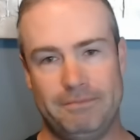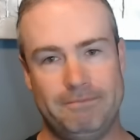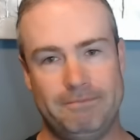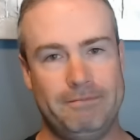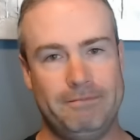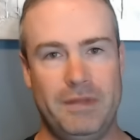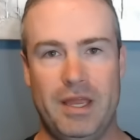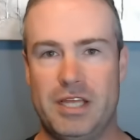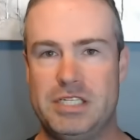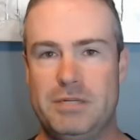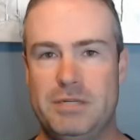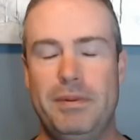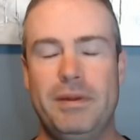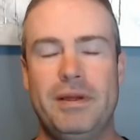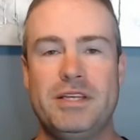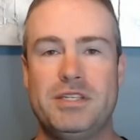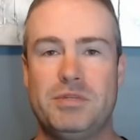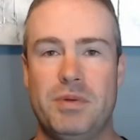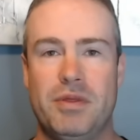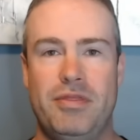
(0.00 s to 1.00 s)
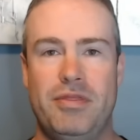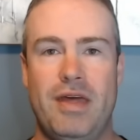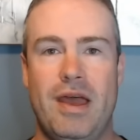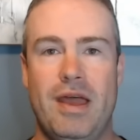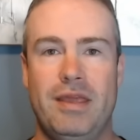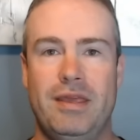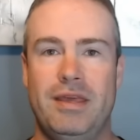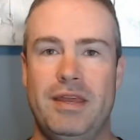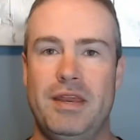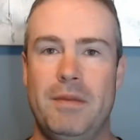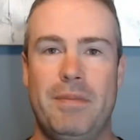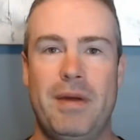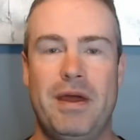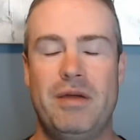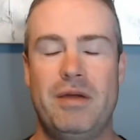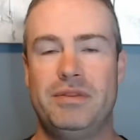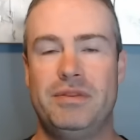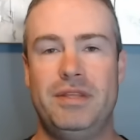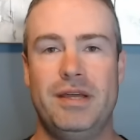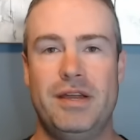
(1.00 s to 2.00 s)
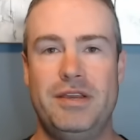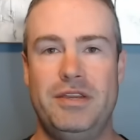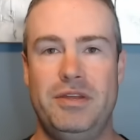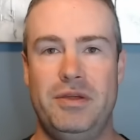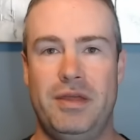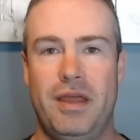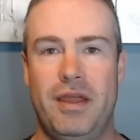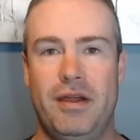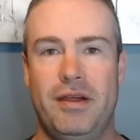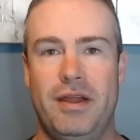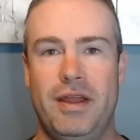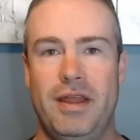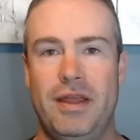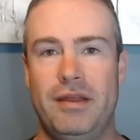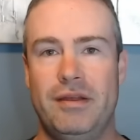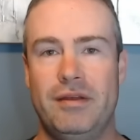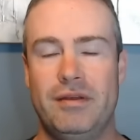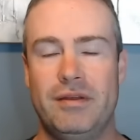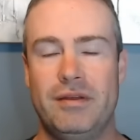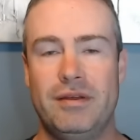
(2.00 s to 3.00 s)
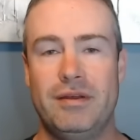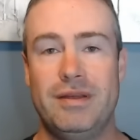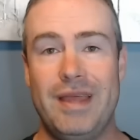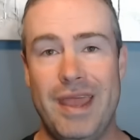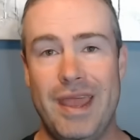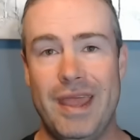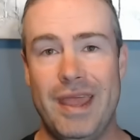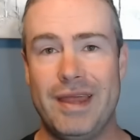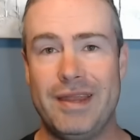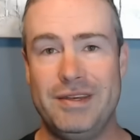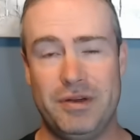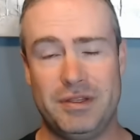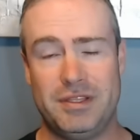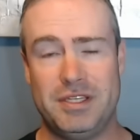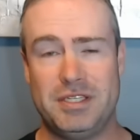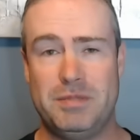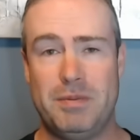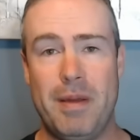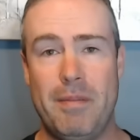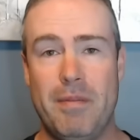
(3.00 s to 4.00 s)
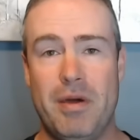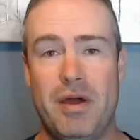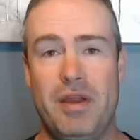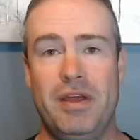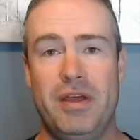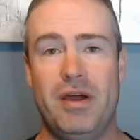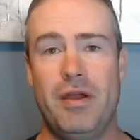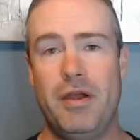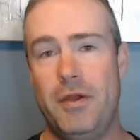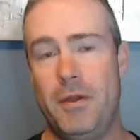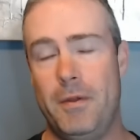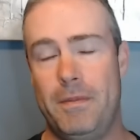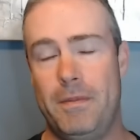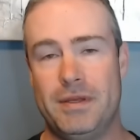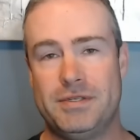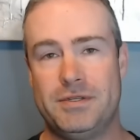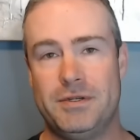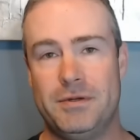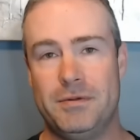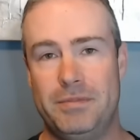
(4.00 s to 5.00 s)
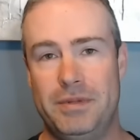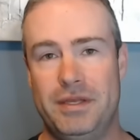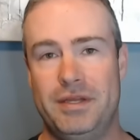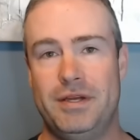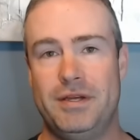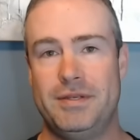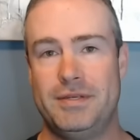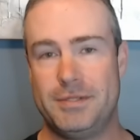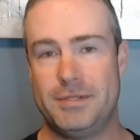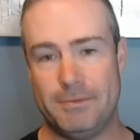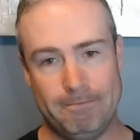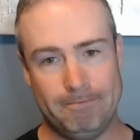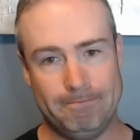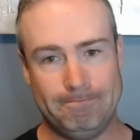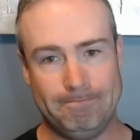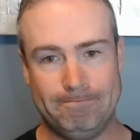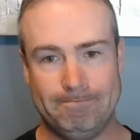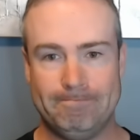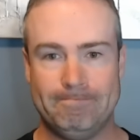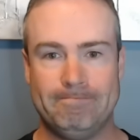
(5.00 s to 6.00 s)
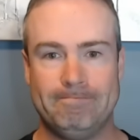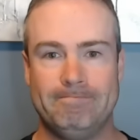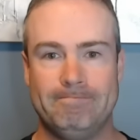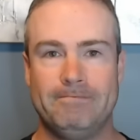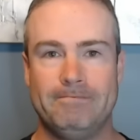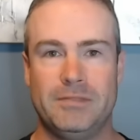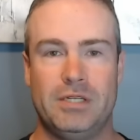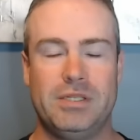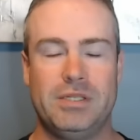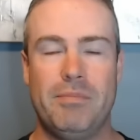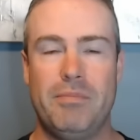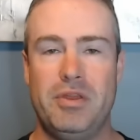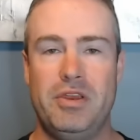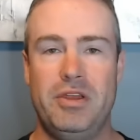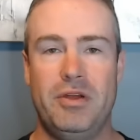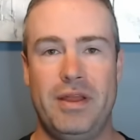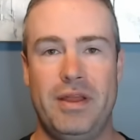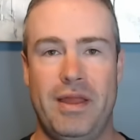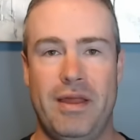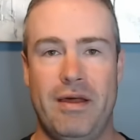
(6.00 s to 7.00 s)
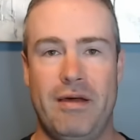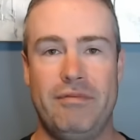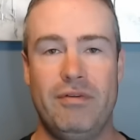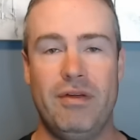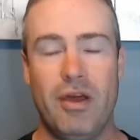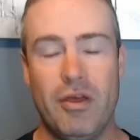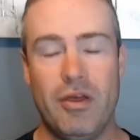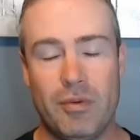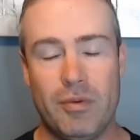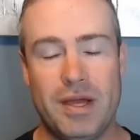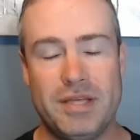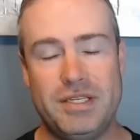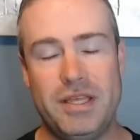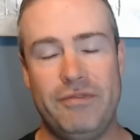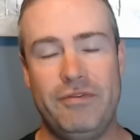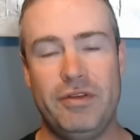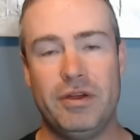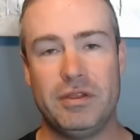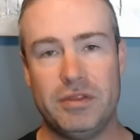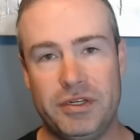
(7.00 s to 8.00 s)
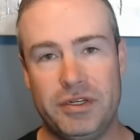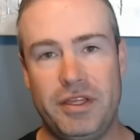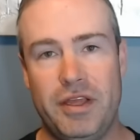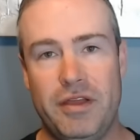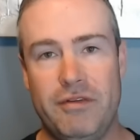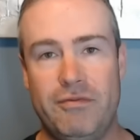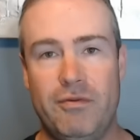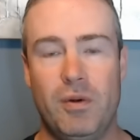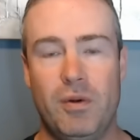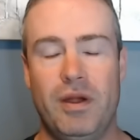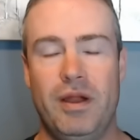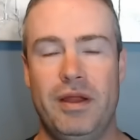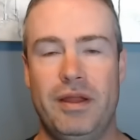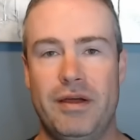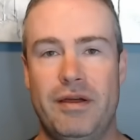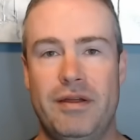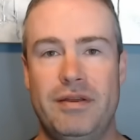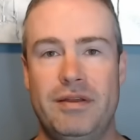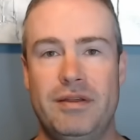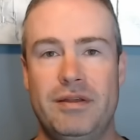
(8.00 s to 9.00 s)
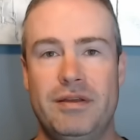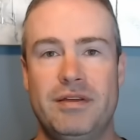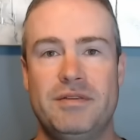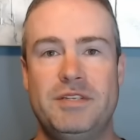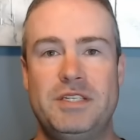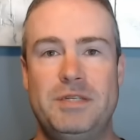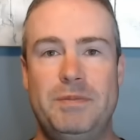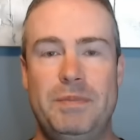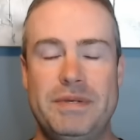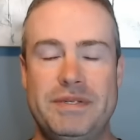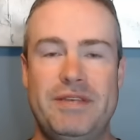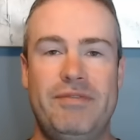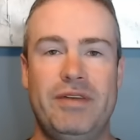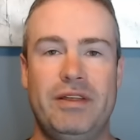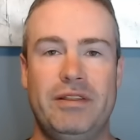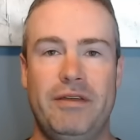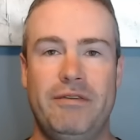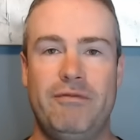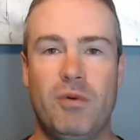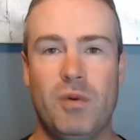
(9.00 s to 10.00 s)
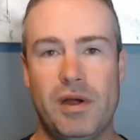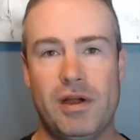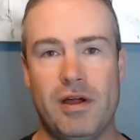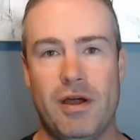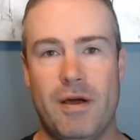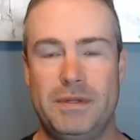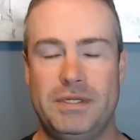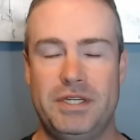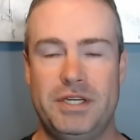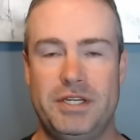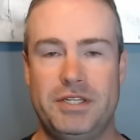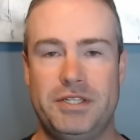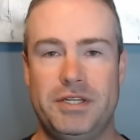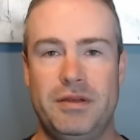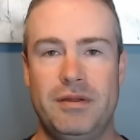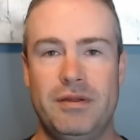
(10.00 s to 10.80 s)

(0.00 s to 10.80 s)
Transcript: experience with that, getting better with the gun you carry, and you don't have to spend money on a new pistol because something you already have. Otherwise, if you're looking for a gun specifically for competition,